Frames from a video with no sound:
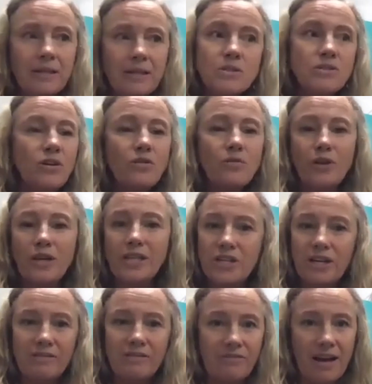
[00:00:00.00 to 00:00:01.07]
there was no
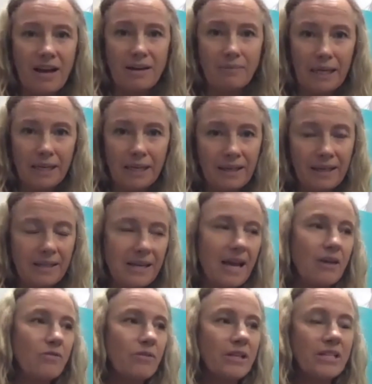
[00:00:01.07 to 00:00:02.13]
regen farming, and
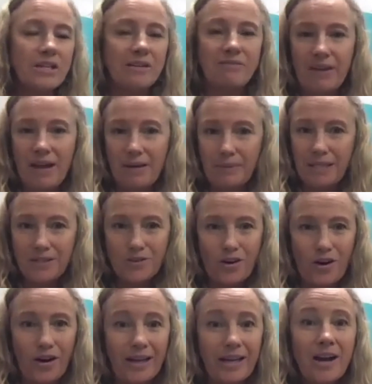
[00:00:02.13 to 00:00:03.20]
now regen farming is
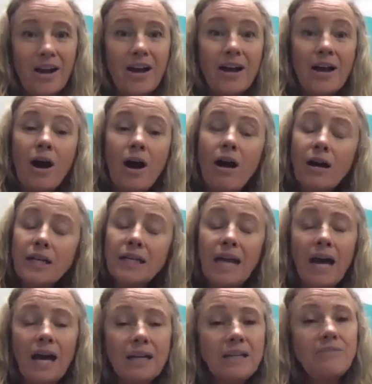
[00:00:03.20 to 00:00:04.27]
growing. I could
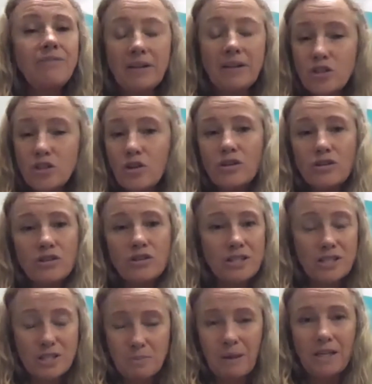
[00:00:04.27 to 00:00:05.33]
hardly find a doctor to
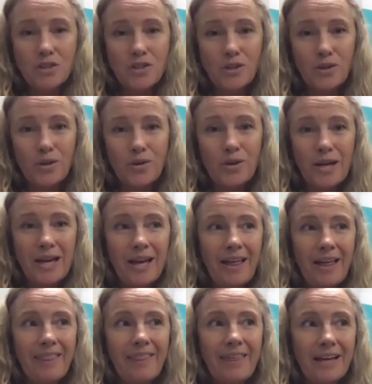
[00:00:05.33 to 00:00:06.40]
speak to
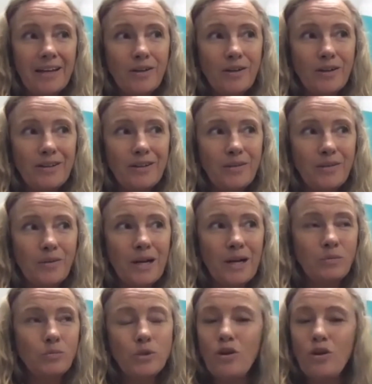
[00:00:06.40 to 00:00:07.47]
that
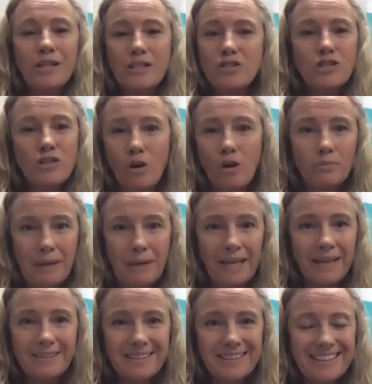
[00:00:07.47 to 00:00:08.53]
would not insult
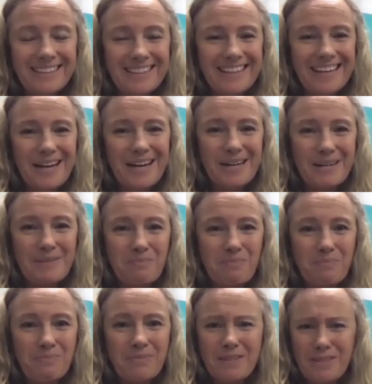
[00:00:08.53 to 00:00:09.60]
me.
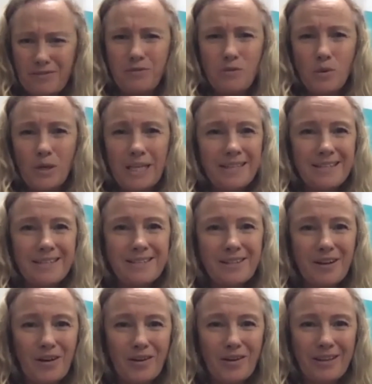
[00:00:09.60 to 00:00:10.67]
This 40 years
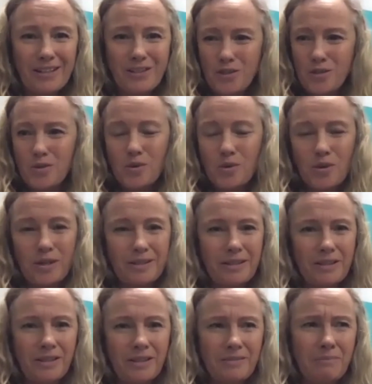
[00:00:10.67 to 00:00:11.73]
ago, they just thought
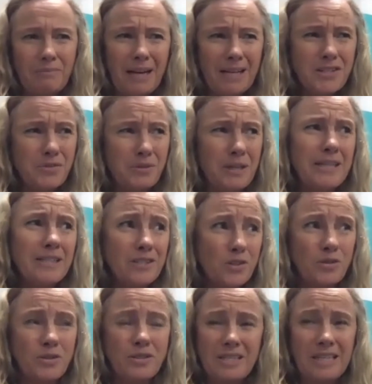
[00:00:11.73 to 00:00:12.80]
margarine is
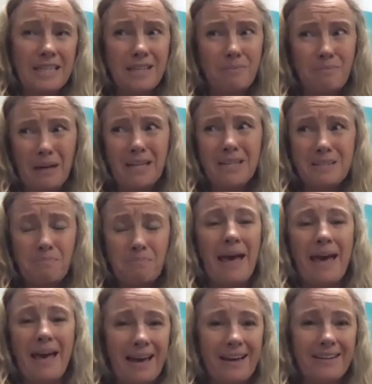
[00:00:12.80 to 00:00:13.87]
good, Cyndi, butter's
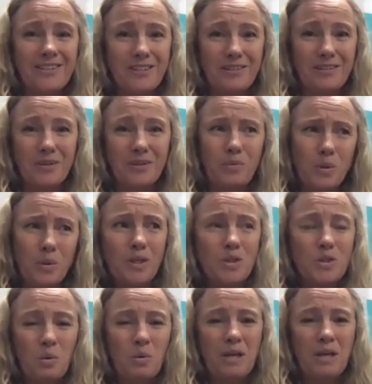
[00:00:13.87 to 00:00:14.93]
bad. What are
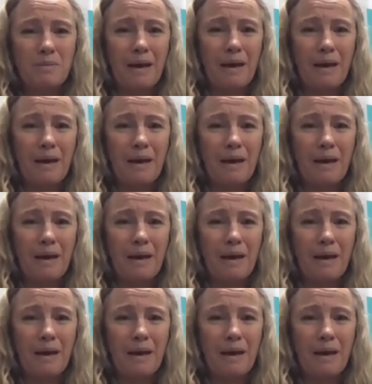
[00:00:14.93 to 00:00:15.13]
you talking